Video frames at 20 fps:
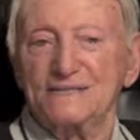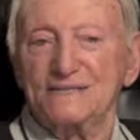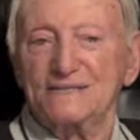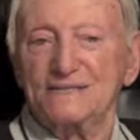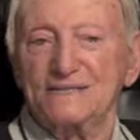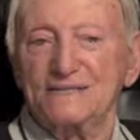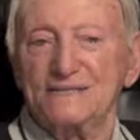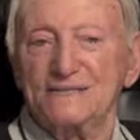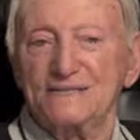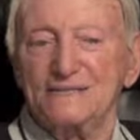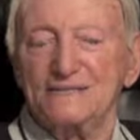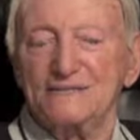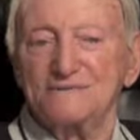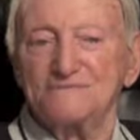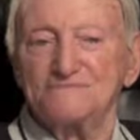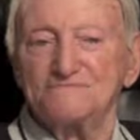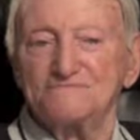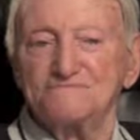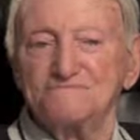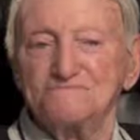
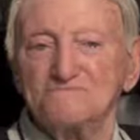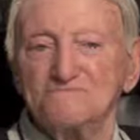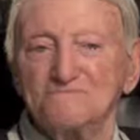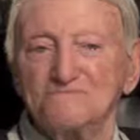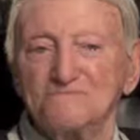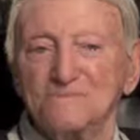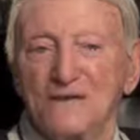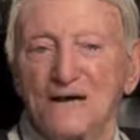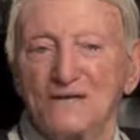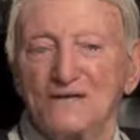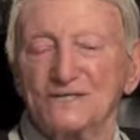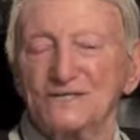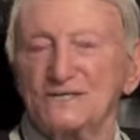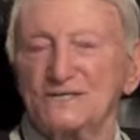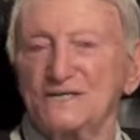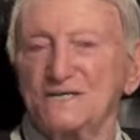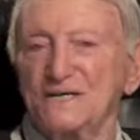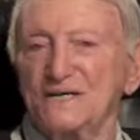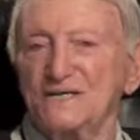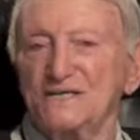Uh, I
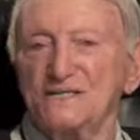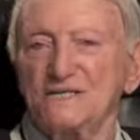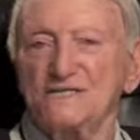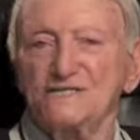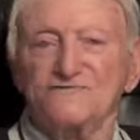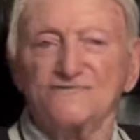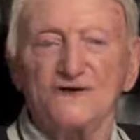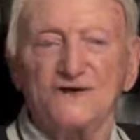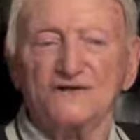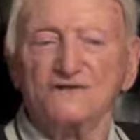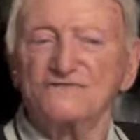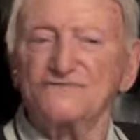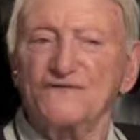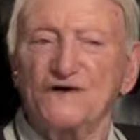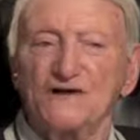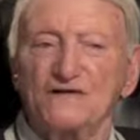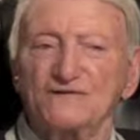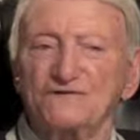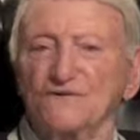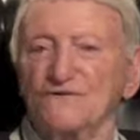used to, these
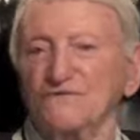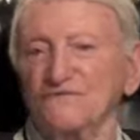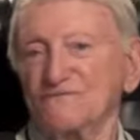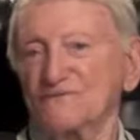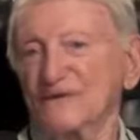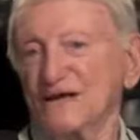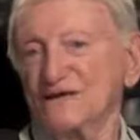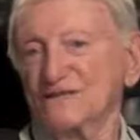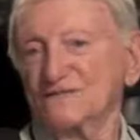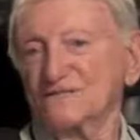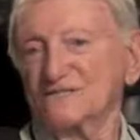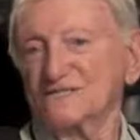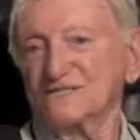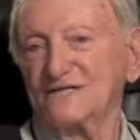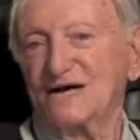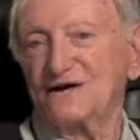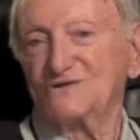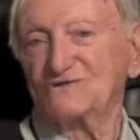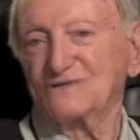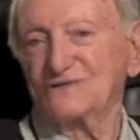fellows were from down
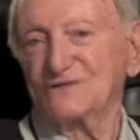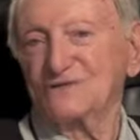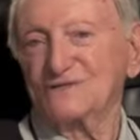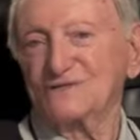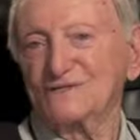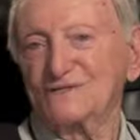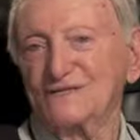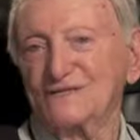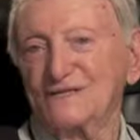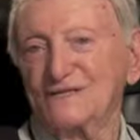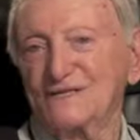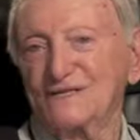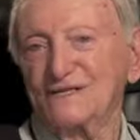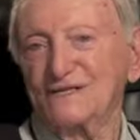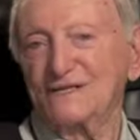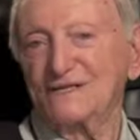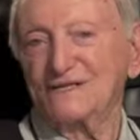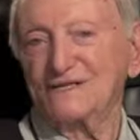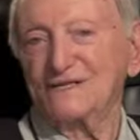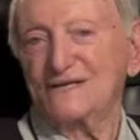south,
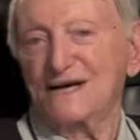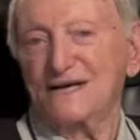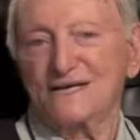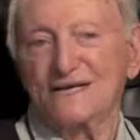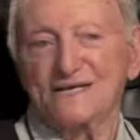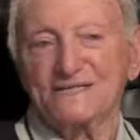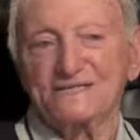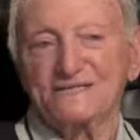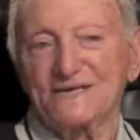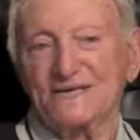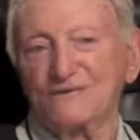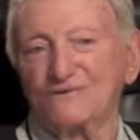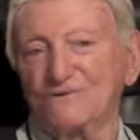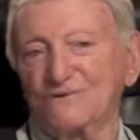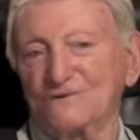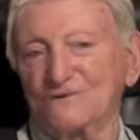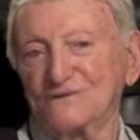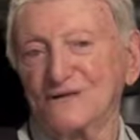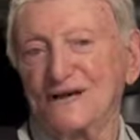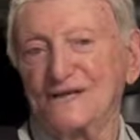and I guess they
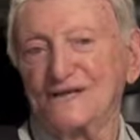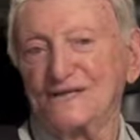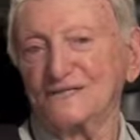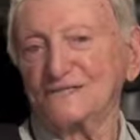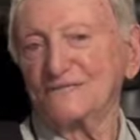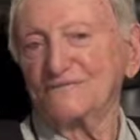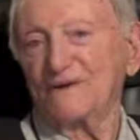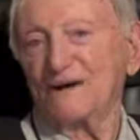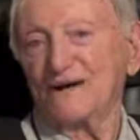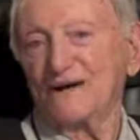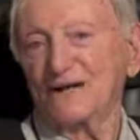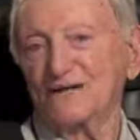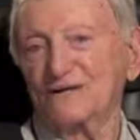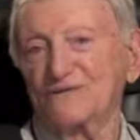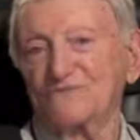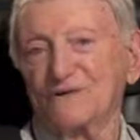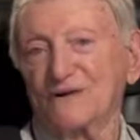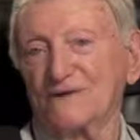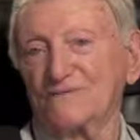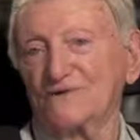were anti Semitic
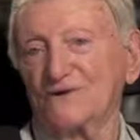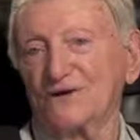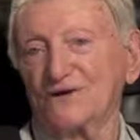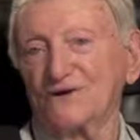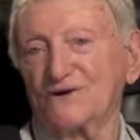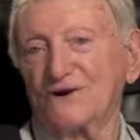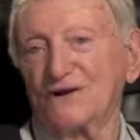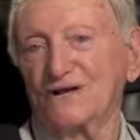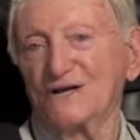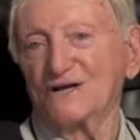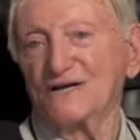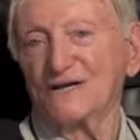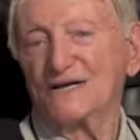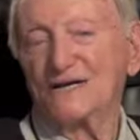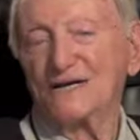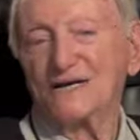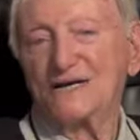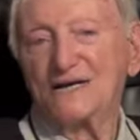or whatever you call it.